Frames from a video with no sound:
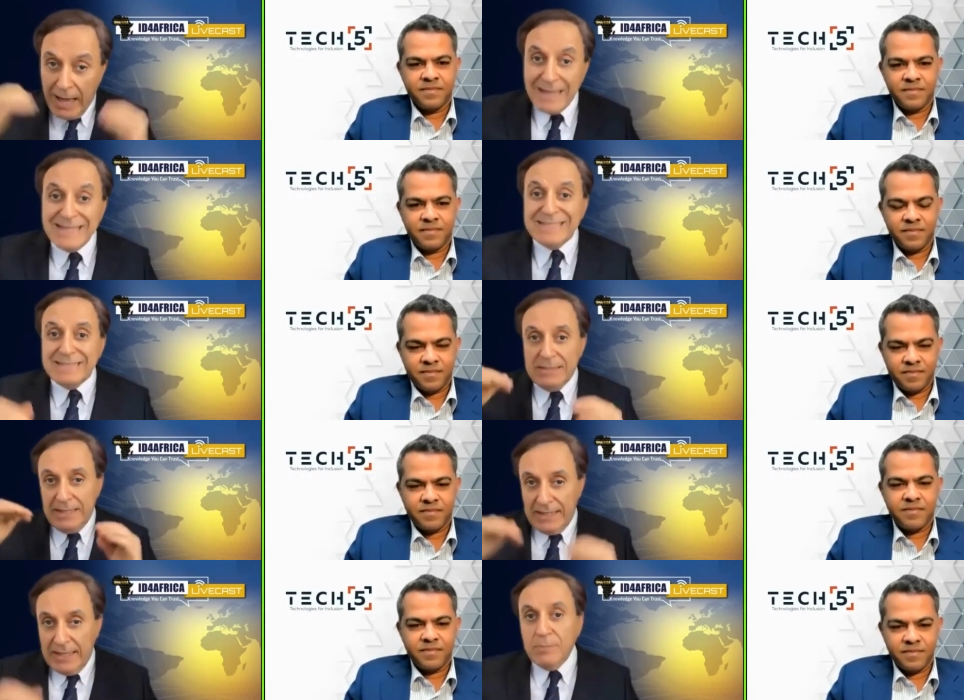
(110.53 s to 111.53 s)
Speaker 1: is
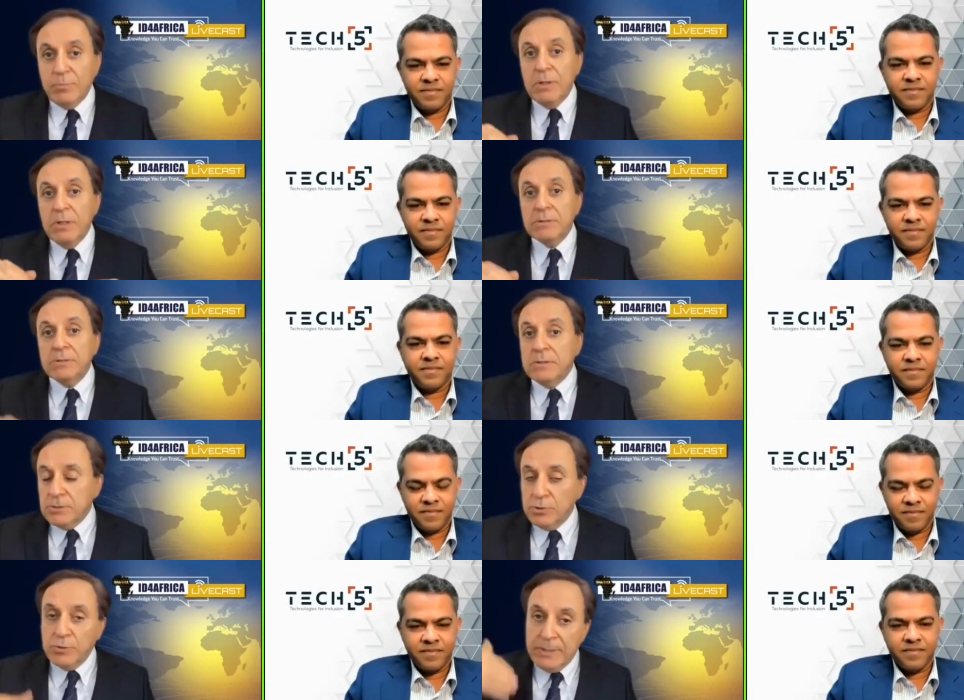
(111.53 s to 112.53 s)
able
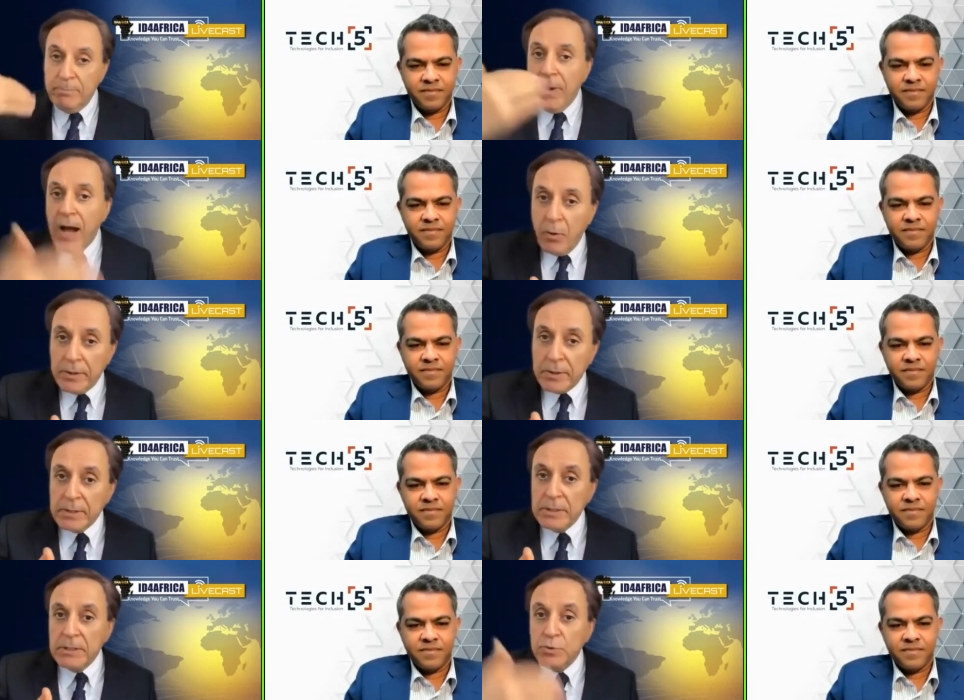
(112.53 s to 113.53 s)
to
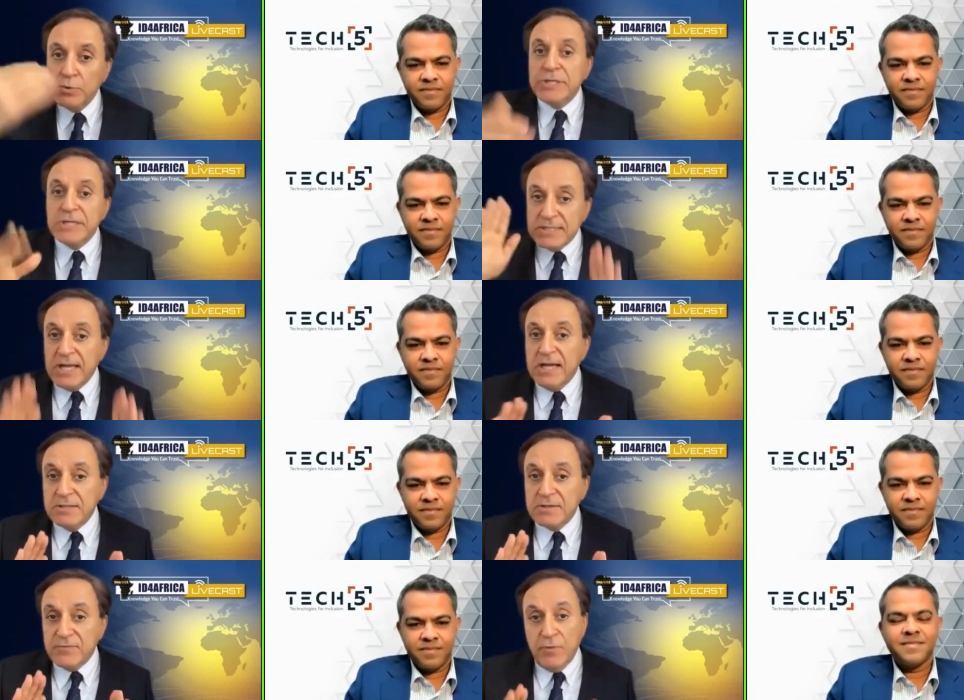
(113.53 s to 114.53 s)
empower using a
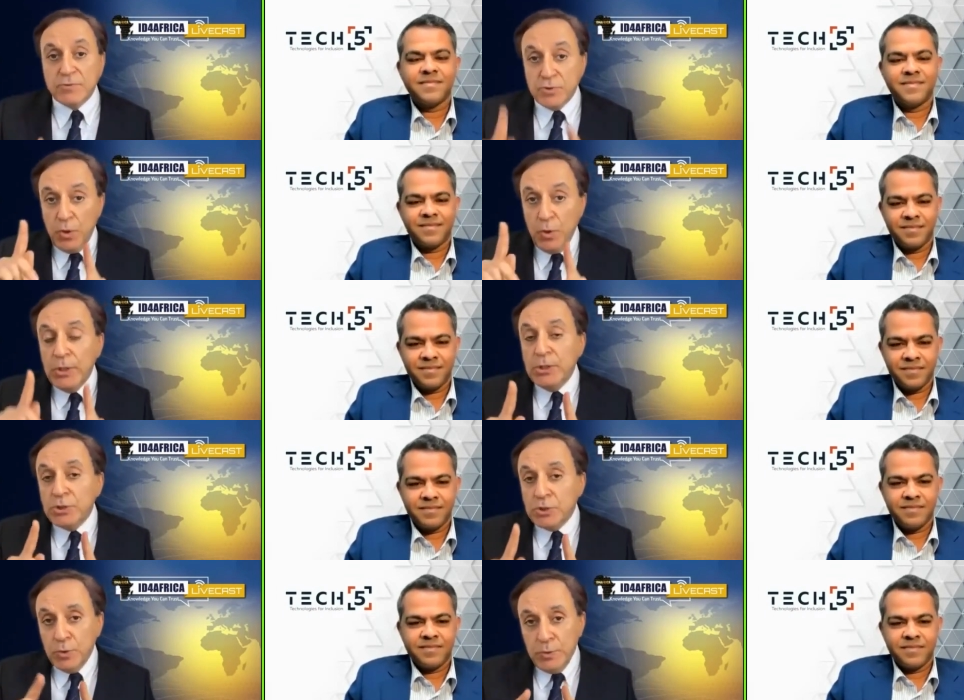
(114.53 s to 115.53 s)
standard phone. So,
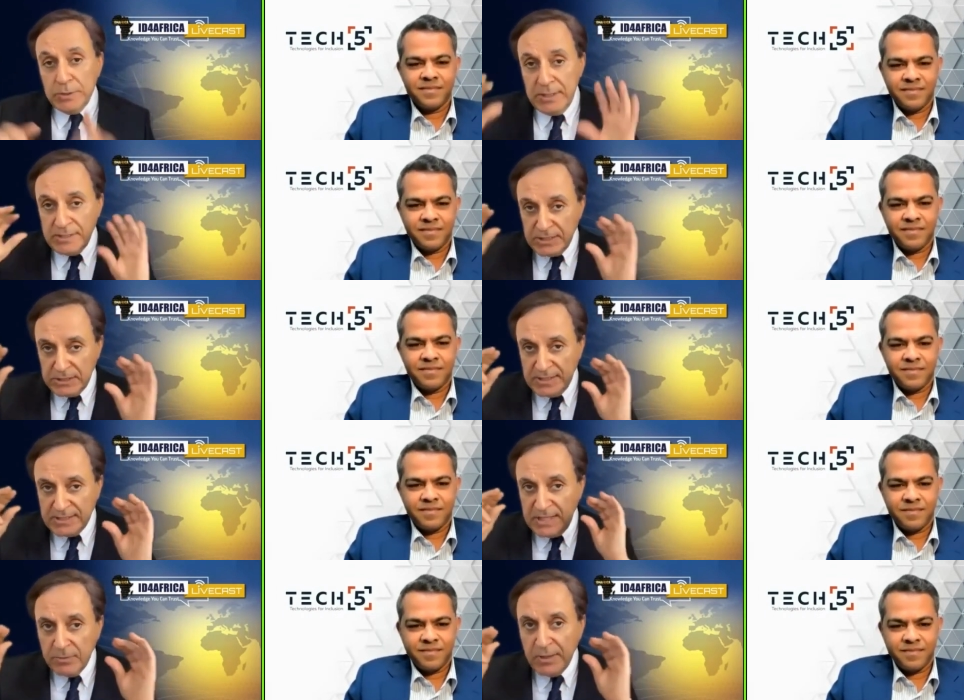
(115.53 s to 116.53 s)
so let's,
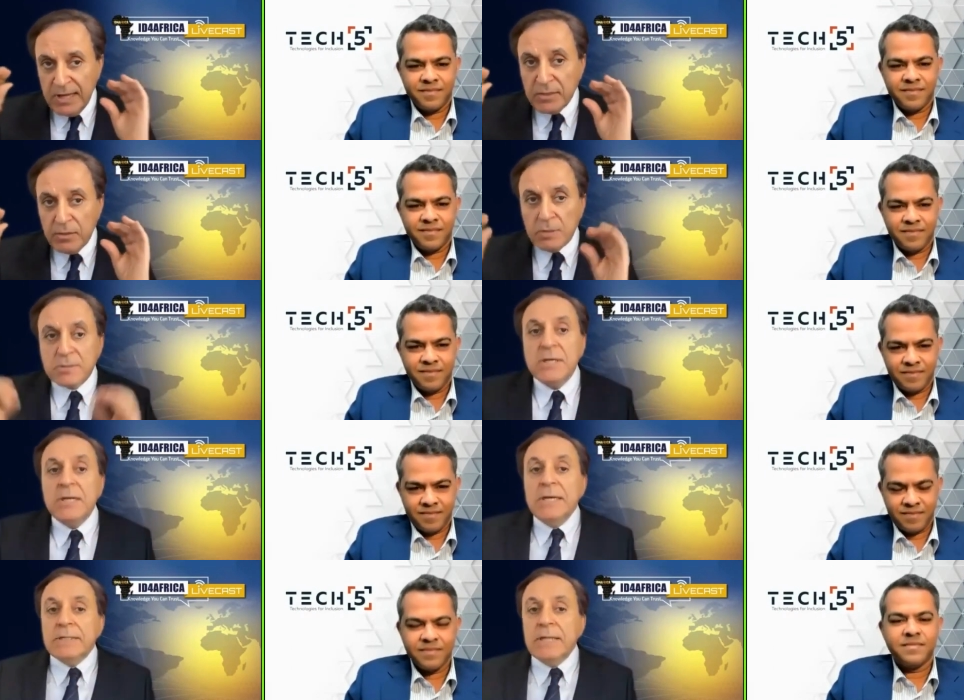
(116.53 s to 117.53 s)
let's stay on that thought.
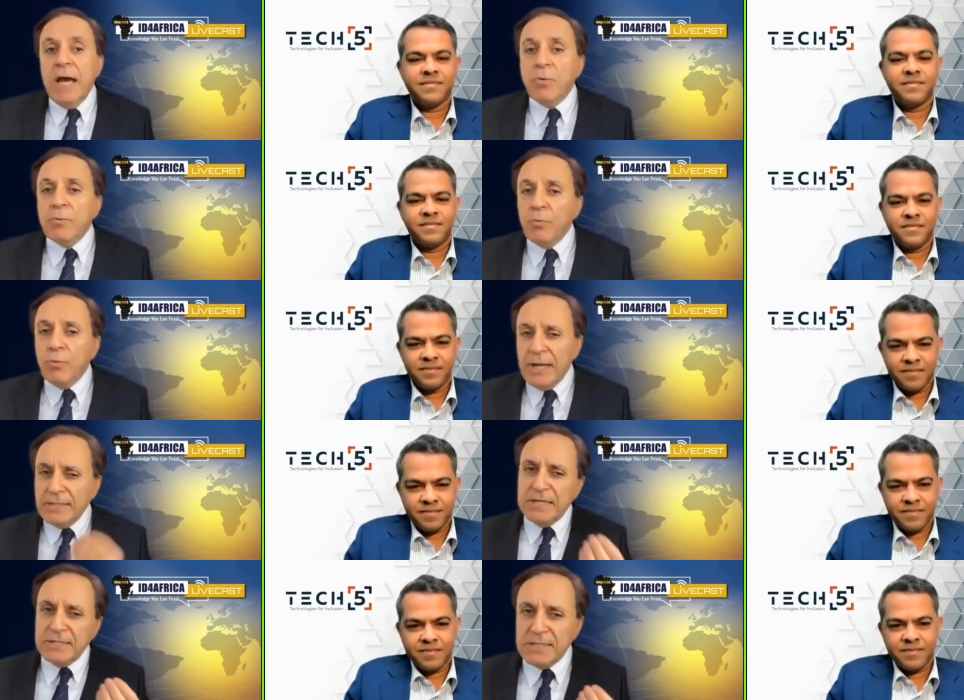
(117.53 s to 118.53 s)
Now, when I
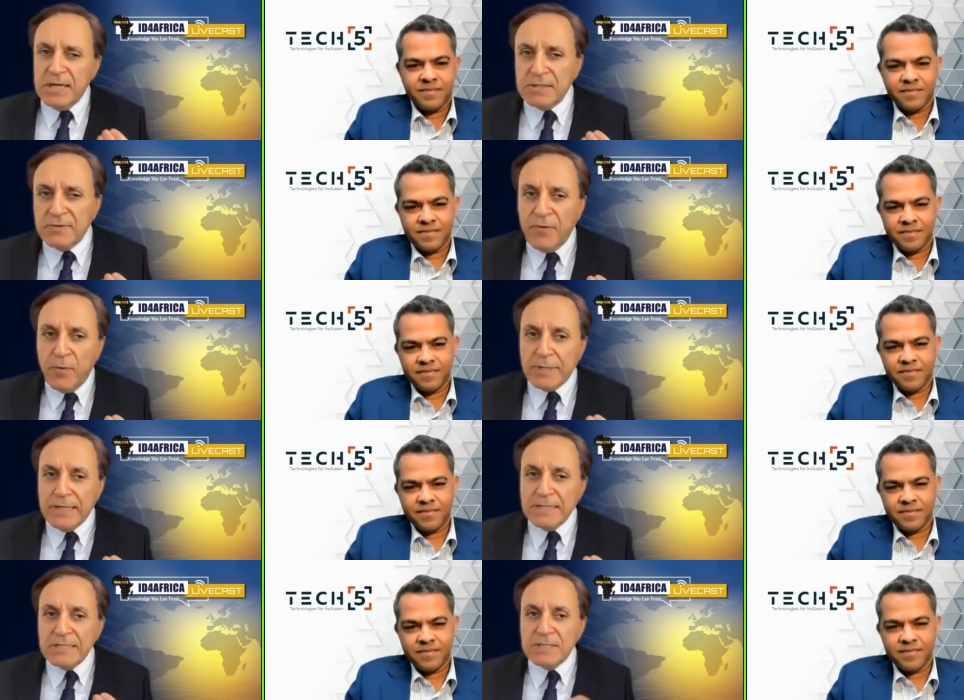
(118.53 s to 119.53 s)
say standard phone,
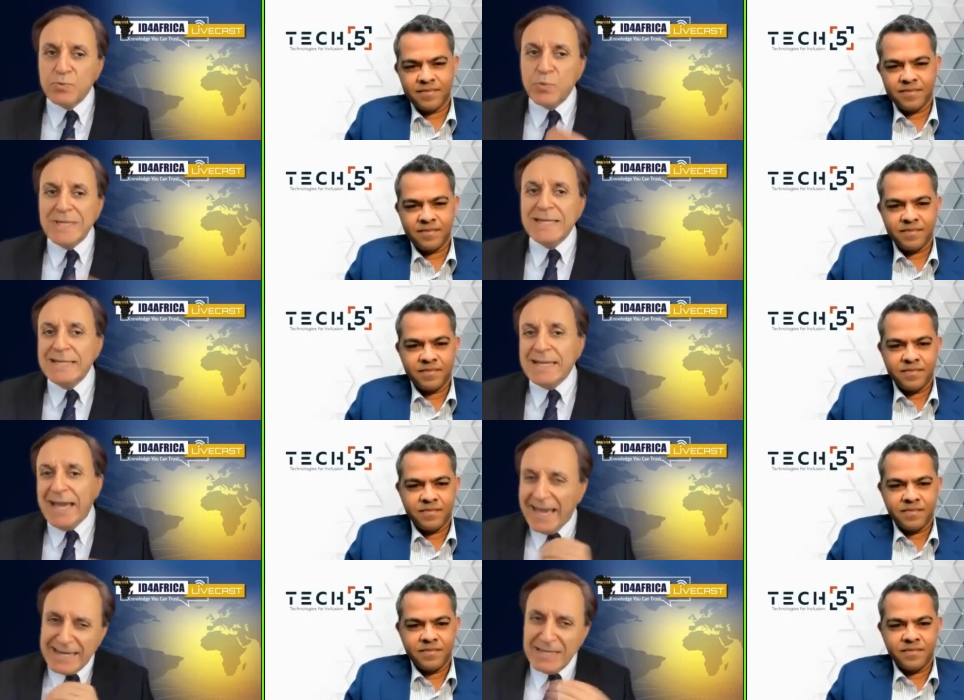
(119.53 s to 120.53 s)
is it really
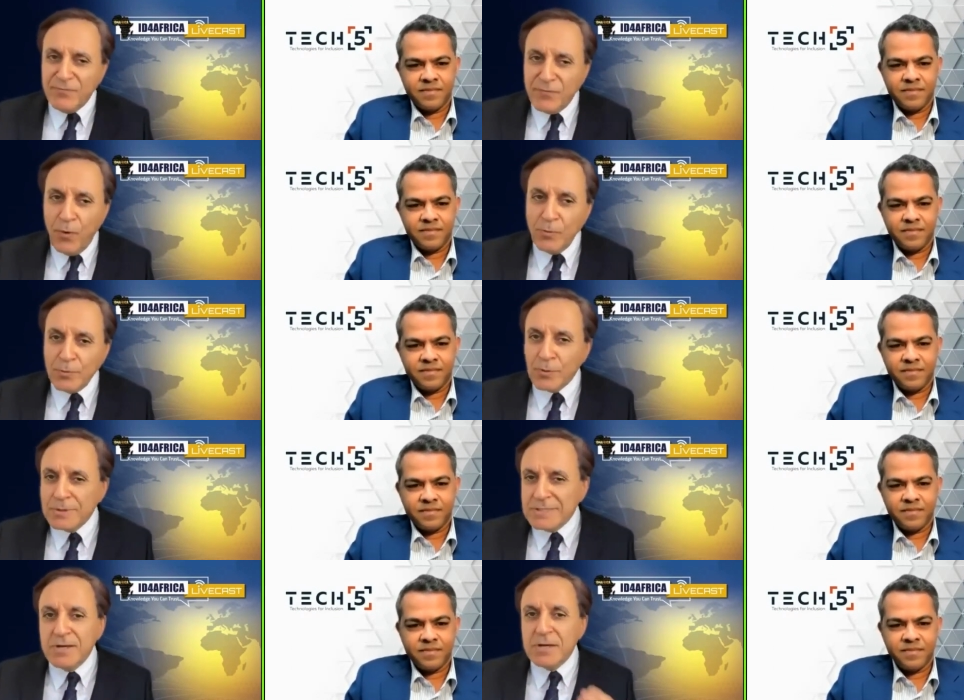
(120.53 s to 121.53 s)
any phone or
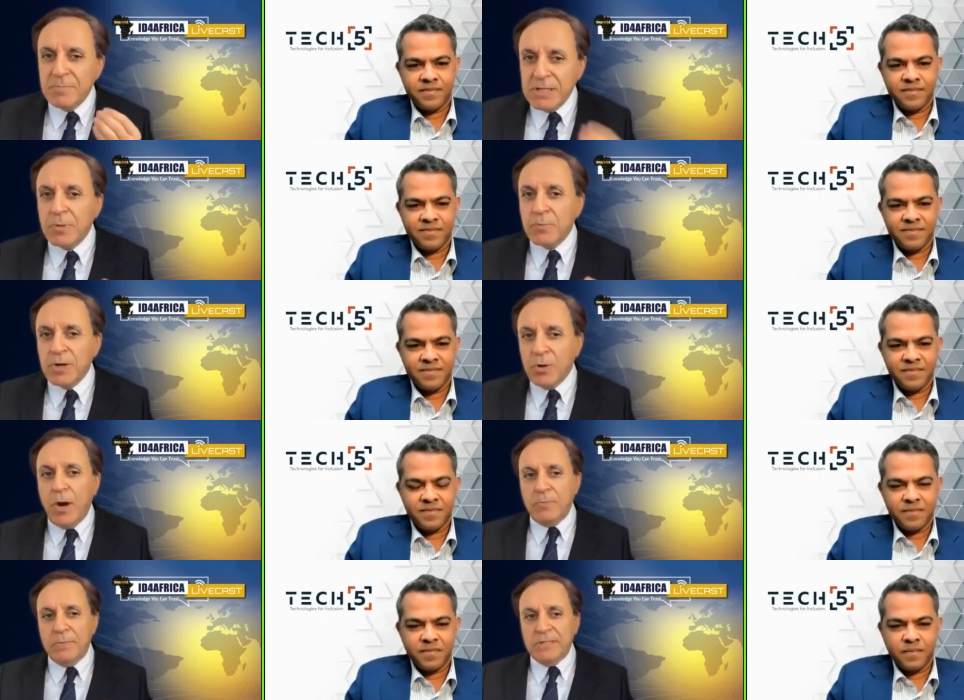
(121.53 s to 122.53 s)
is there a minimum
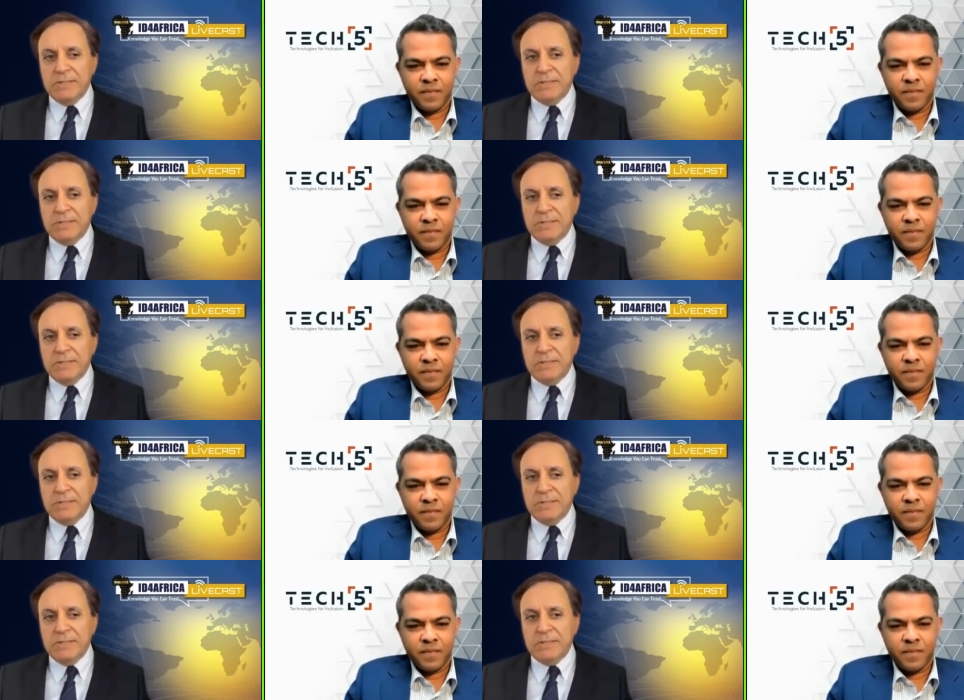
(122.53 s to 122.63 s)
requirement?